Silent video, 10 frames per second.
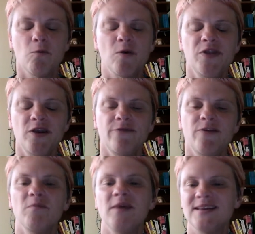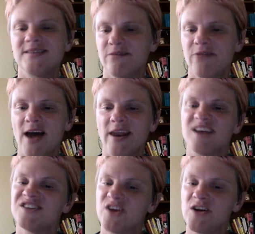Within a few minutes of that, I
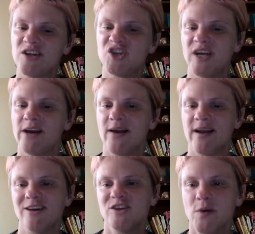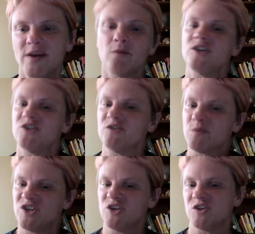started sharing on Twitter, which is
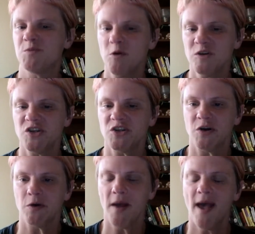what you're supposed to do.